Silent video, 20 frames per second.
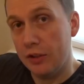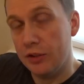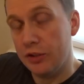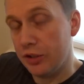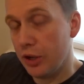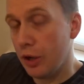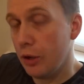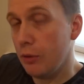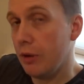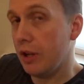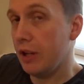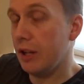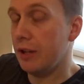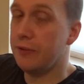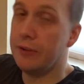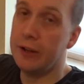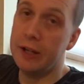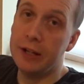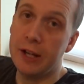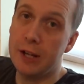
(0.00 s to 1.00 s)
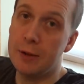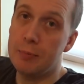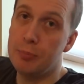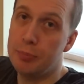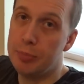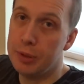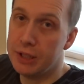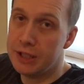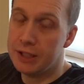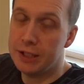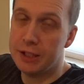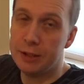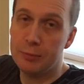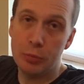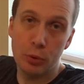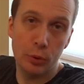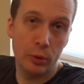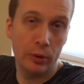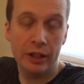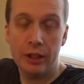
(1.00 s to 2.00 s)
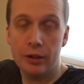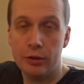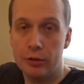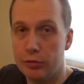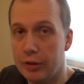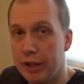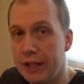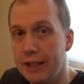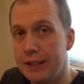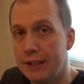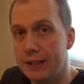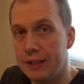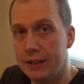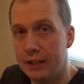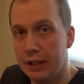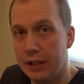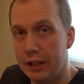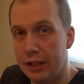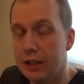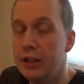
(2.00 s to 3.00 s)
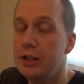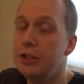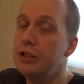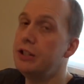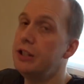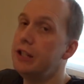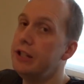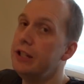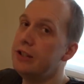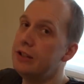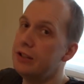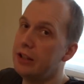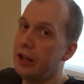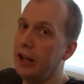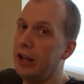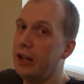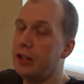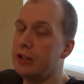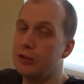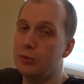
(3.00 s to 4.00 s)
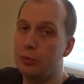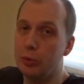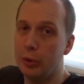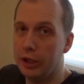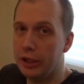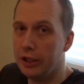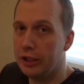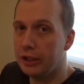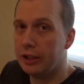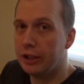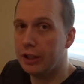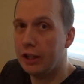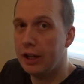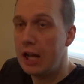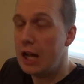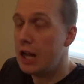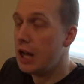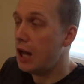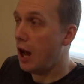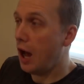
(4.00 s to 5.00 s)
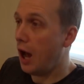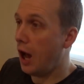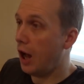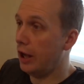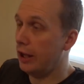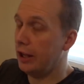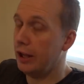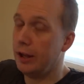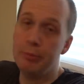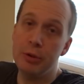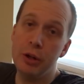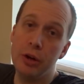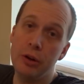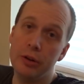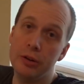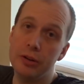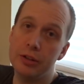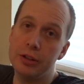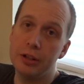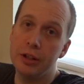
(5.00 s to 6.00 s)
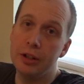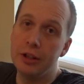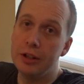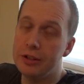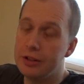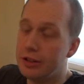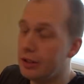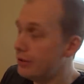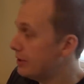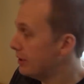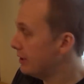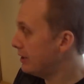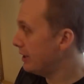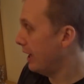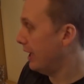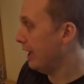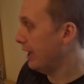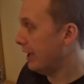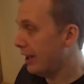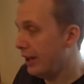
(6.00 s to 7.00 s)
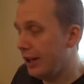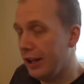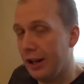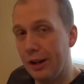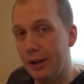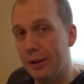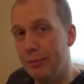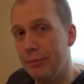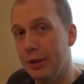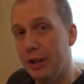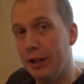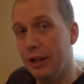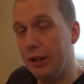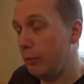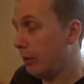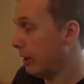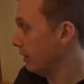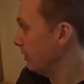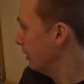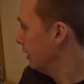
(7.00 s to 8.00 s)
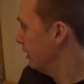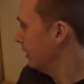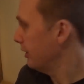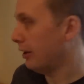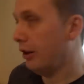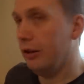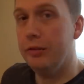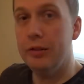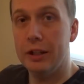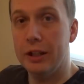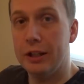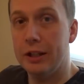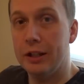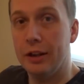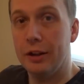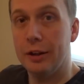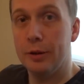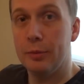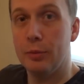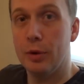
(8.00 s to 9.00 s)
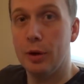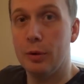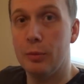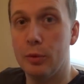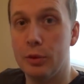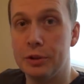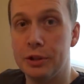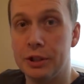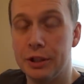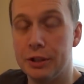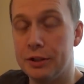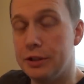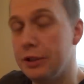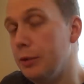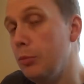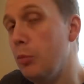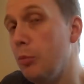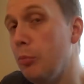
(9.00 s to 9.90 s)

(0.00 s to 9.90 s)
So I have had a busy morning. Grace isn't here. She's at work. I am not. So today I'm, currently I'm watching YouTube,